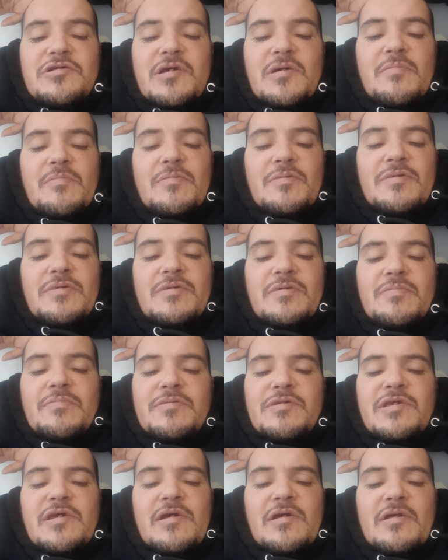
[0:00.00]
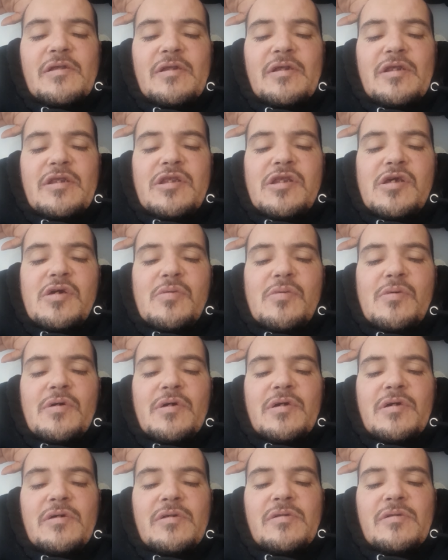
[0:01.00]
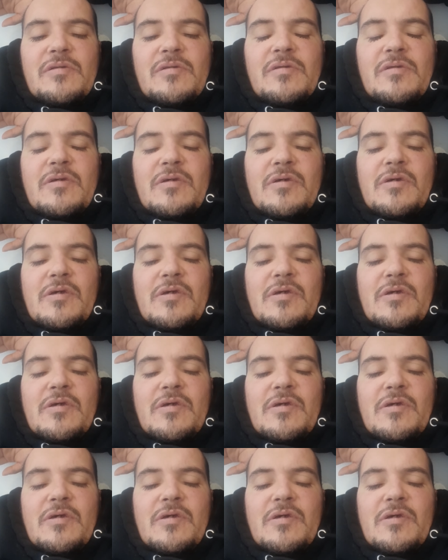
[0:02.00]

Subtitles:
gyms, particularly Newark and